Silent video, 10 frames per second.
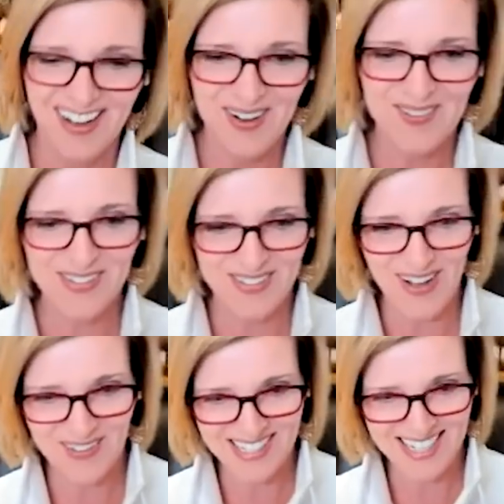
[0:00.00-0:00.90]

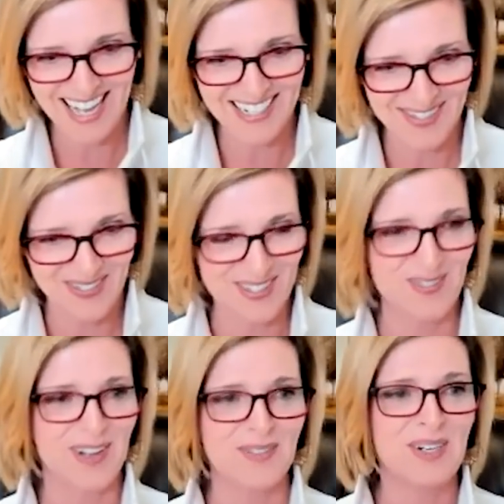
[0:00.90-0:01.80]
honest with his
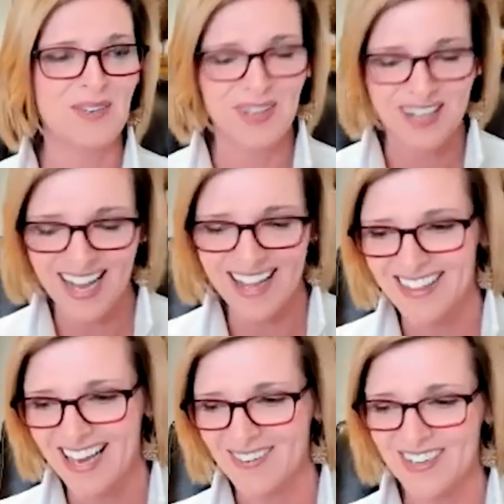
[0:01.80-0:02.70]
wife. We're going to work on
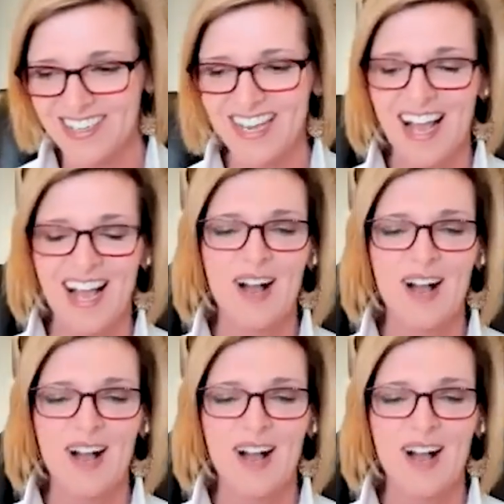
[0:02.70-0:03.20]
that one.